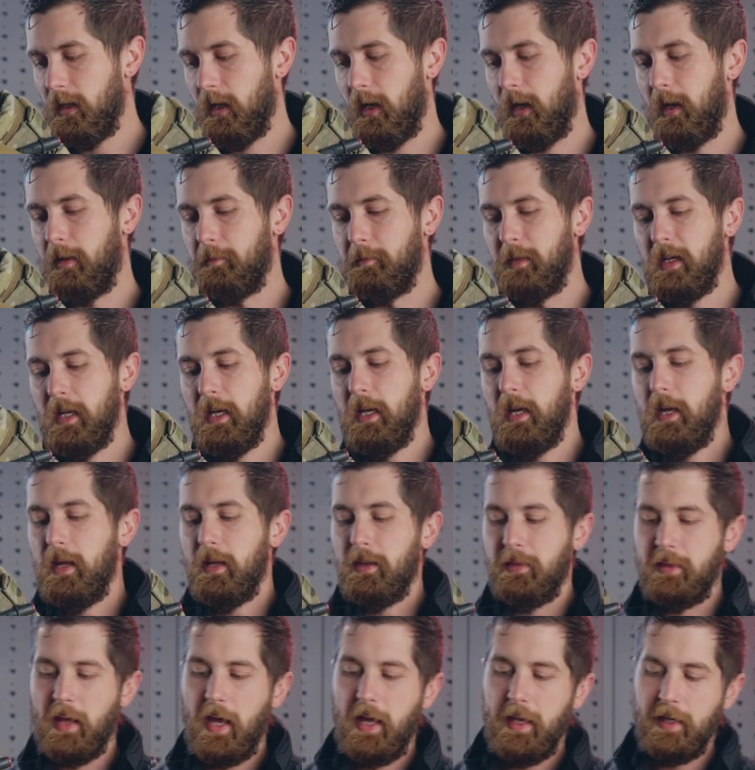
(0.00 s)
um,
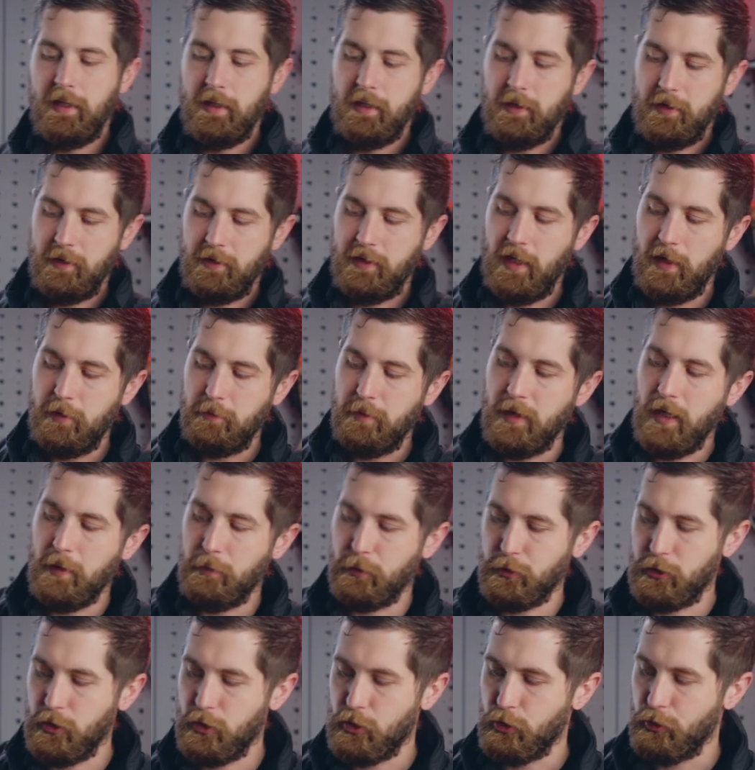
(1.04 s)
then they'd be
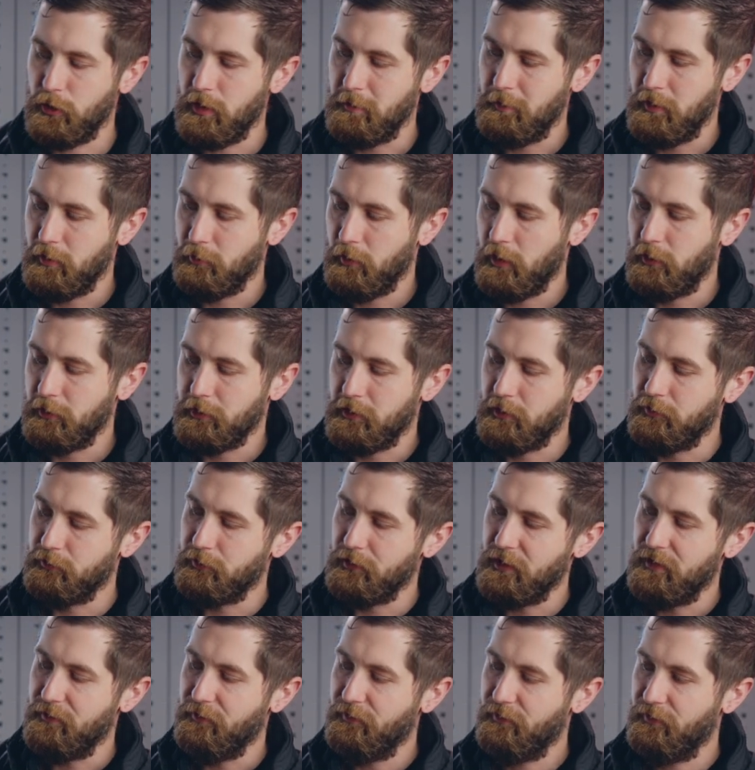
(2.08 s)
able to treat me
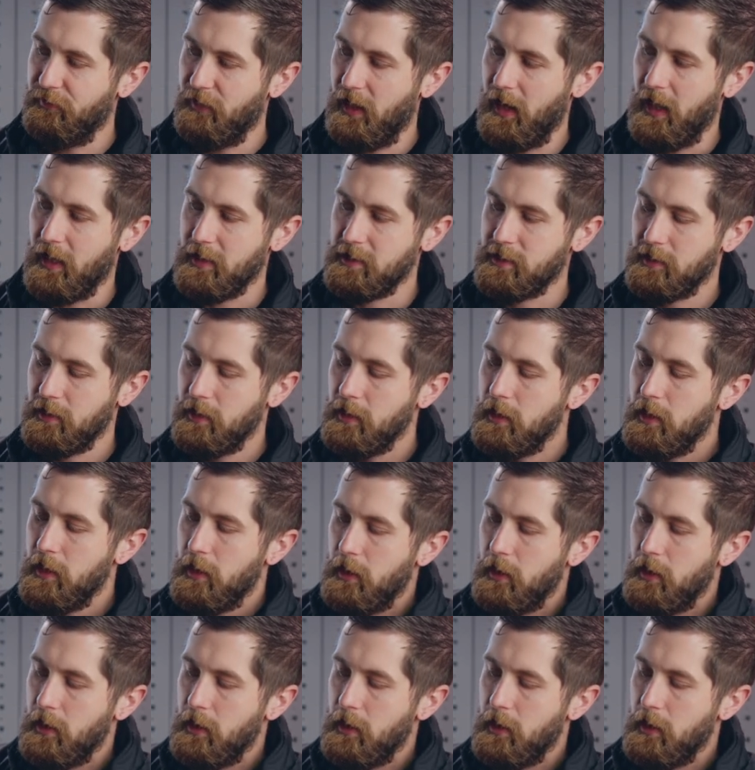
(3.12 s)
relatively fast.